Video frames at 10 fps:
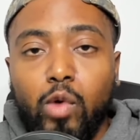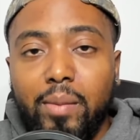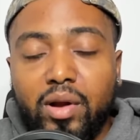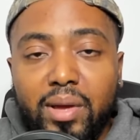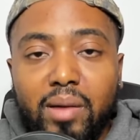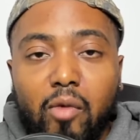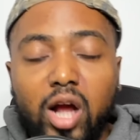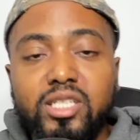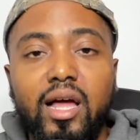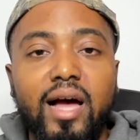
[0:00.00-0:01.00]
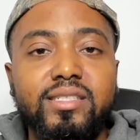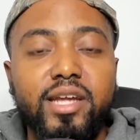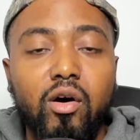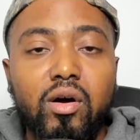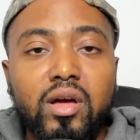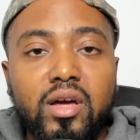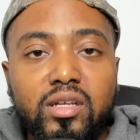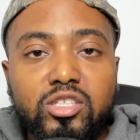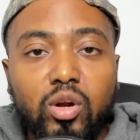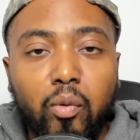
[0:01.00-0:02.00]
women are being marginalized now
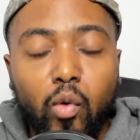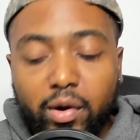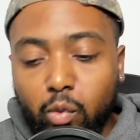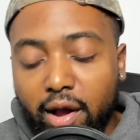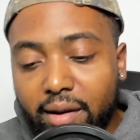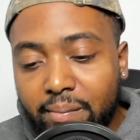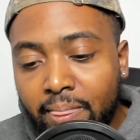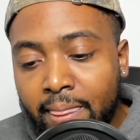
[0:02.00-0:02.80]
to the point where,